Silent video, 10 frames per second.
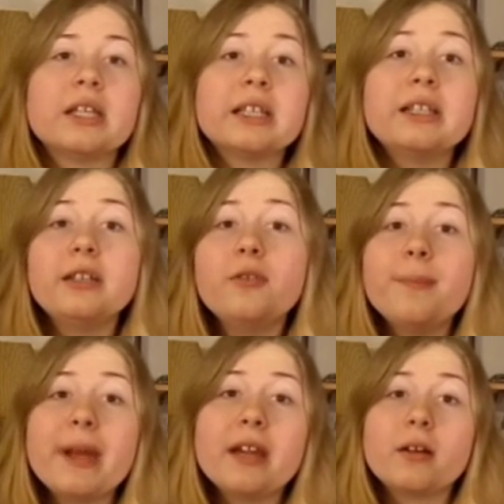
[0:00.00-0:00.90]
The little
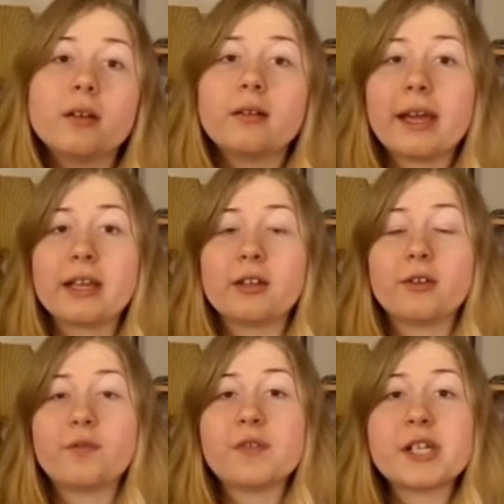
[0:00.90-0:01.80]
male
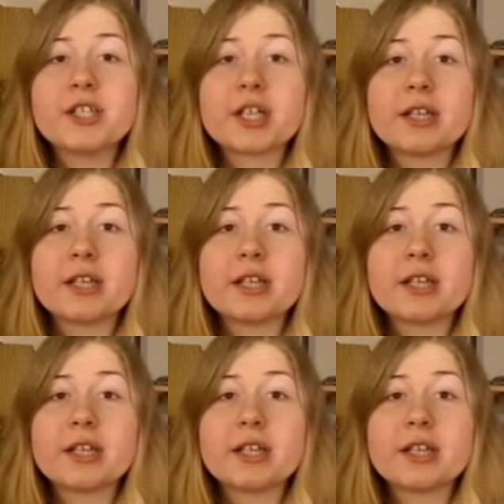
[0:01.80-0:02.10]
anglerfish